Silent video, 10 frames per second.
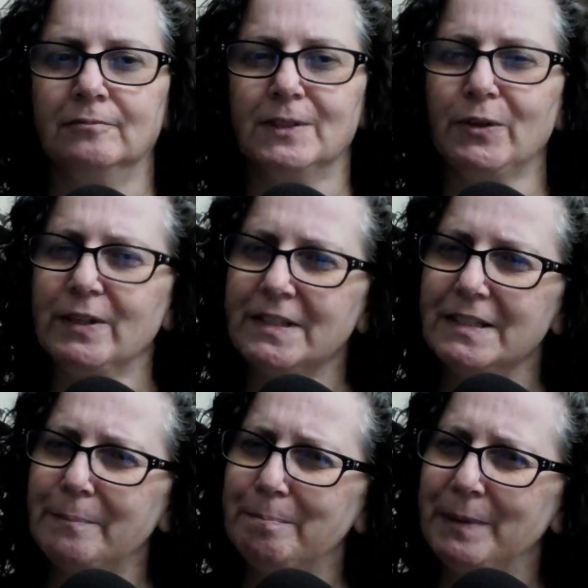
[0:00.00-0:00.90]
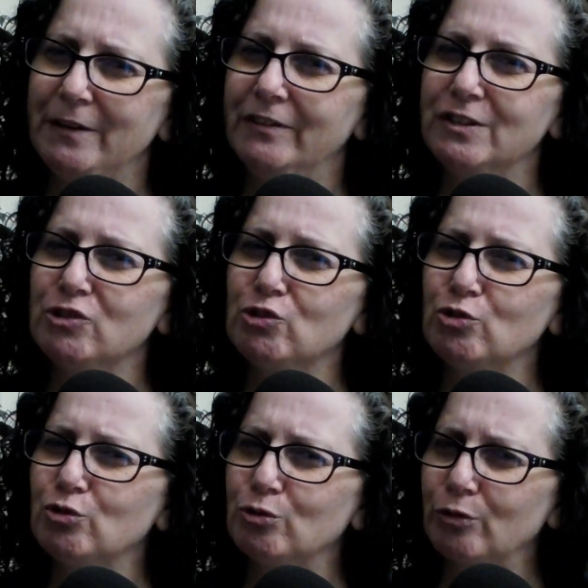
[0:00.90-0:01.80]
So this is a bit of a
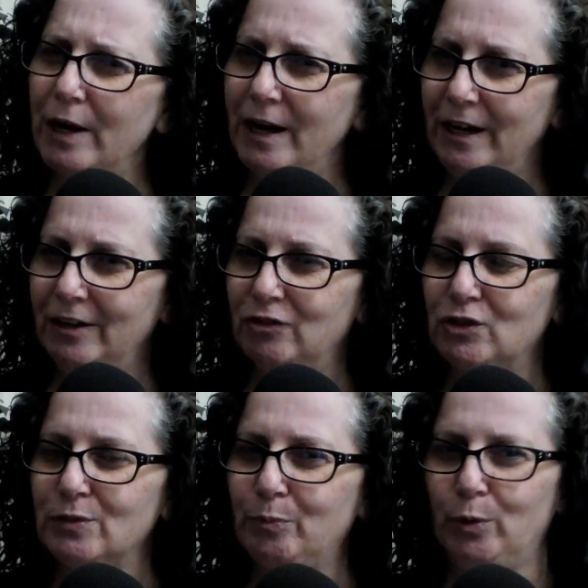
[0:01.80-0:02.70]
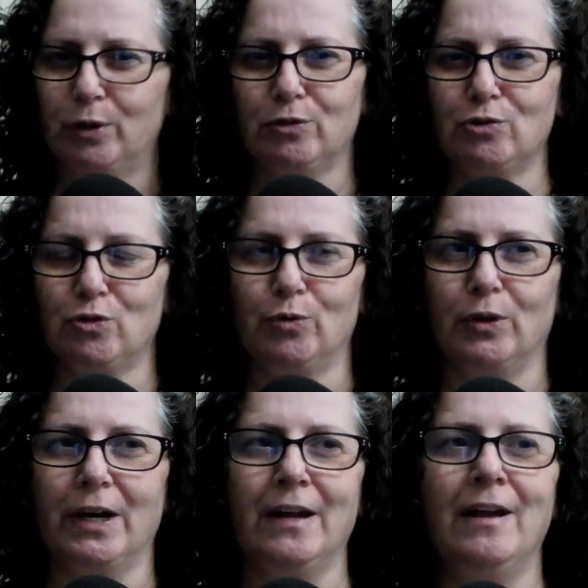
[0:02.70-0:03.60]
strange sports
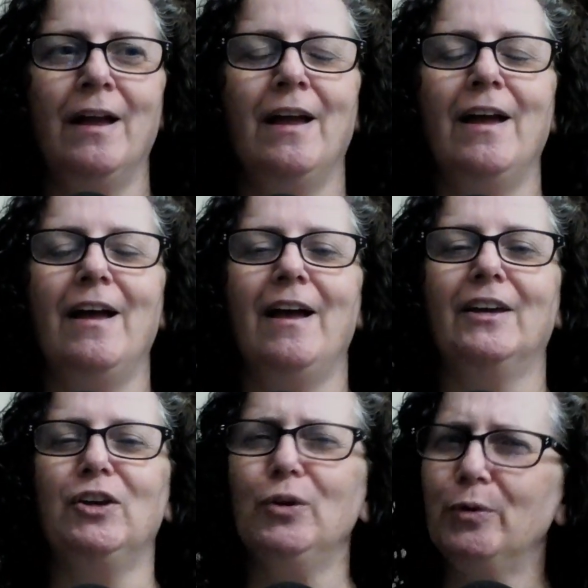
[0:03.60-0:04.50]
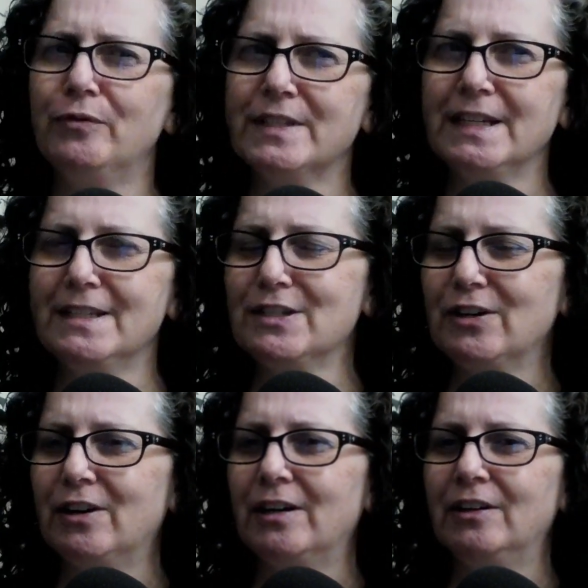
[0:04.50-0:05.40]
story. UFC
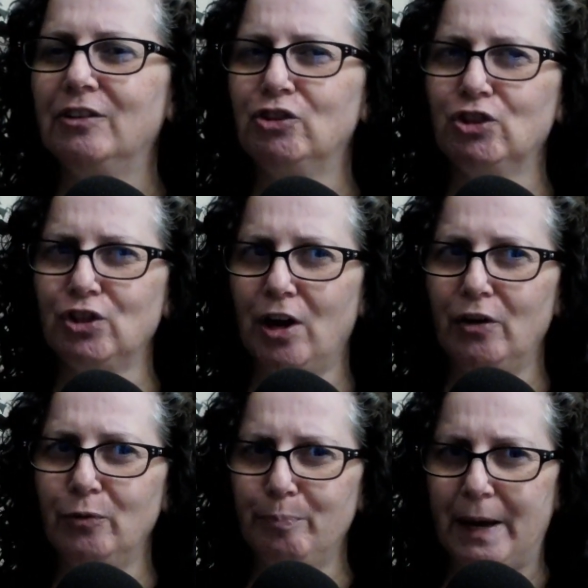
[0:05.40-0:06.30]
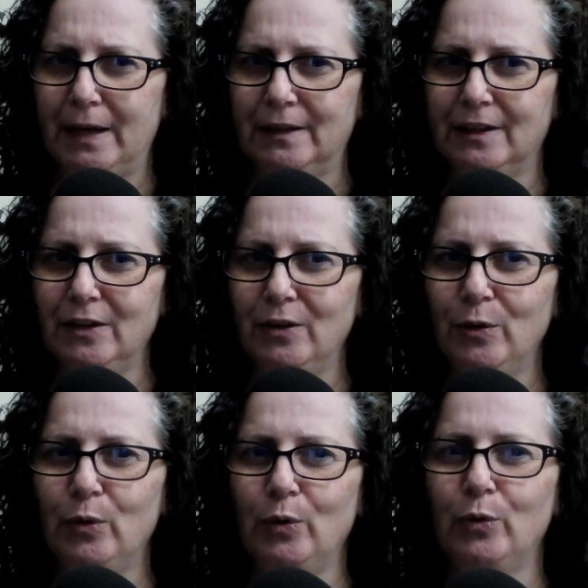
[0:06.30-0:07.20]
star Sean O'Malley,
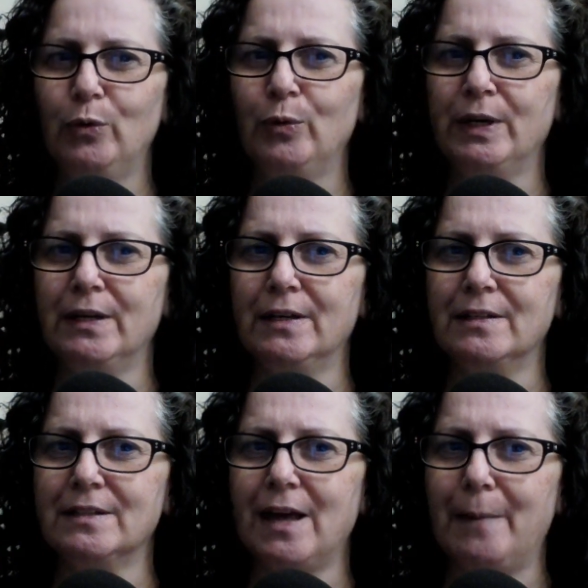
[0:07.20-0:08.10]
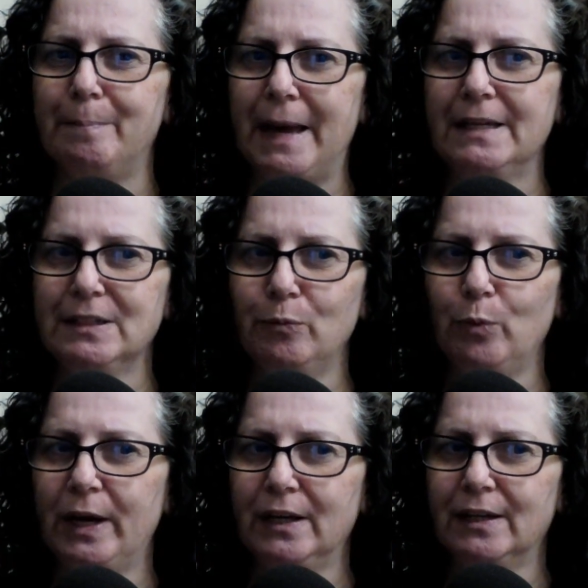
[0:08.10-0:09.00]
who is a
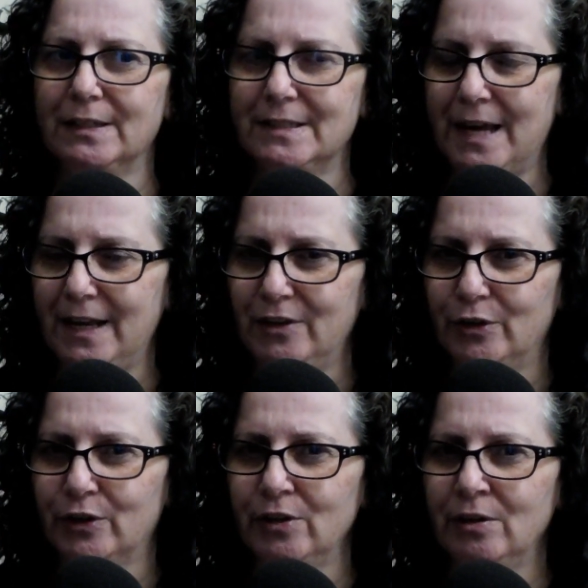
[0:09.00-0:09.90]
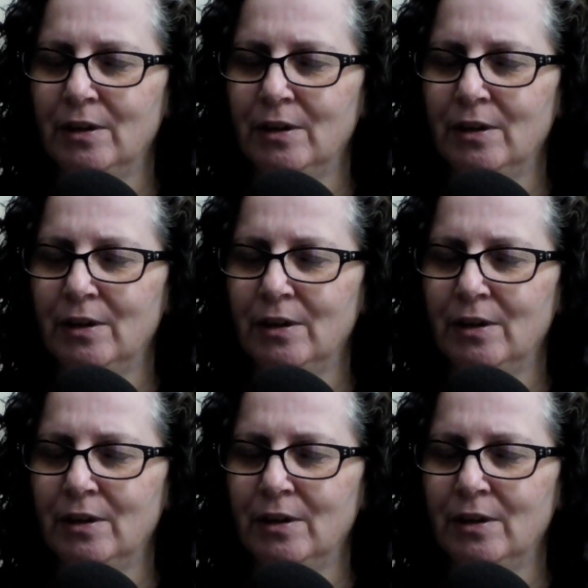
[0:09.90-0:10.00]
bantamweight contender,